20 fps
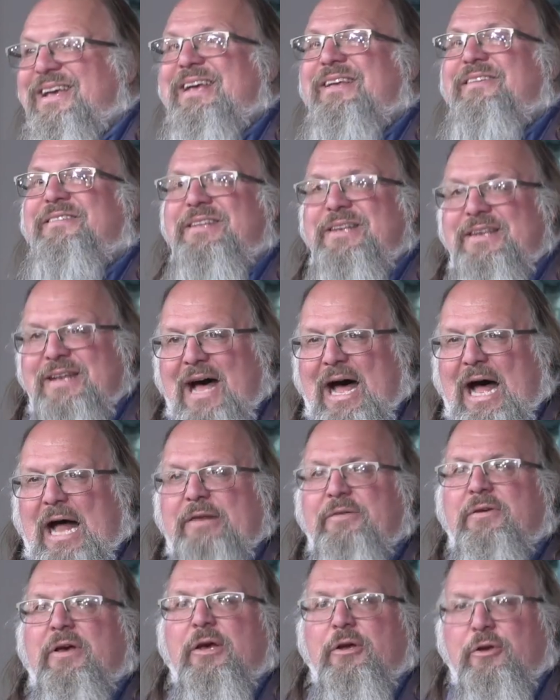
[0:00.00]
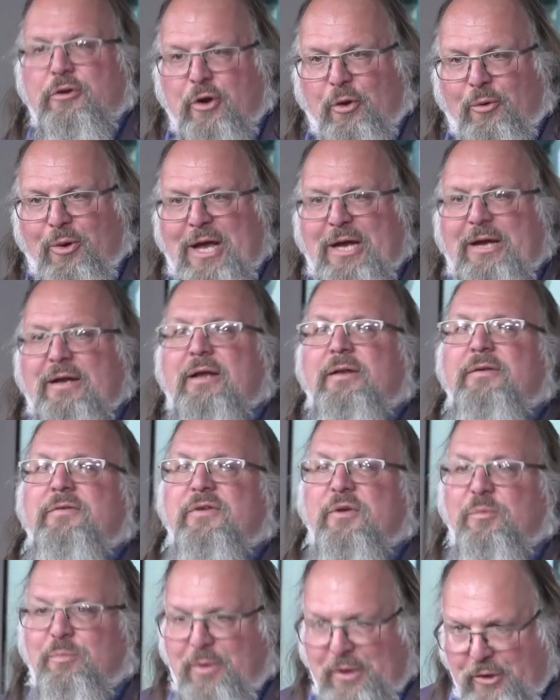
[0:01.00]
is not going
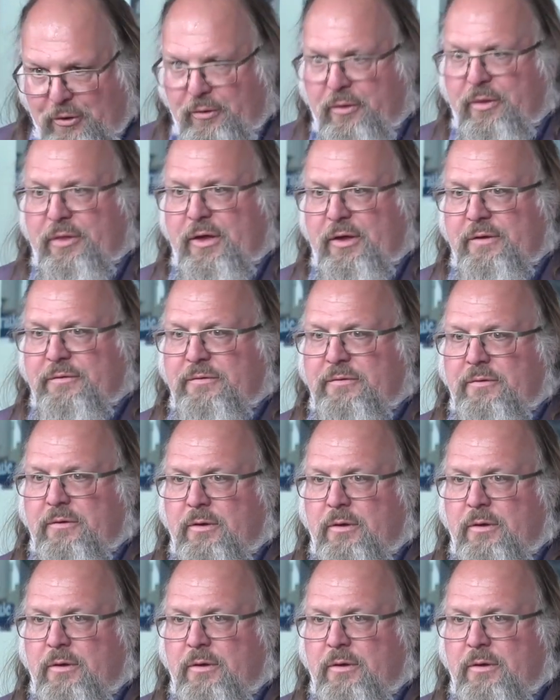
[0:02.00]
to build this.